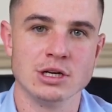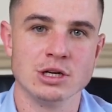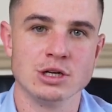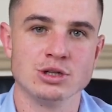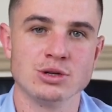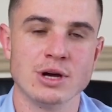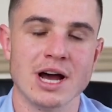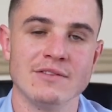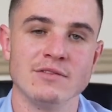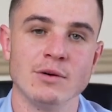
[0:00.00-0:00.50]

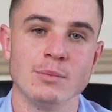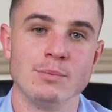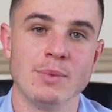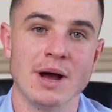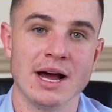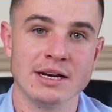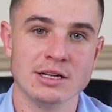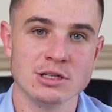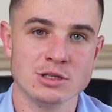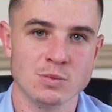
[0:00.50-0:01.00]
to have a
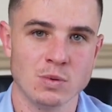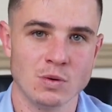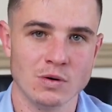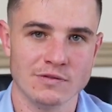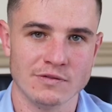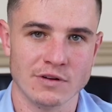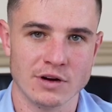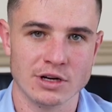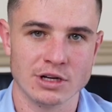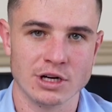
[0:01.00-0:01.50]
balanced
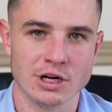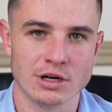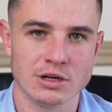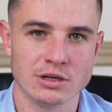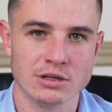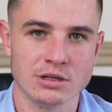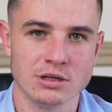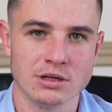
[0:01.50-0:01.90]
portfolio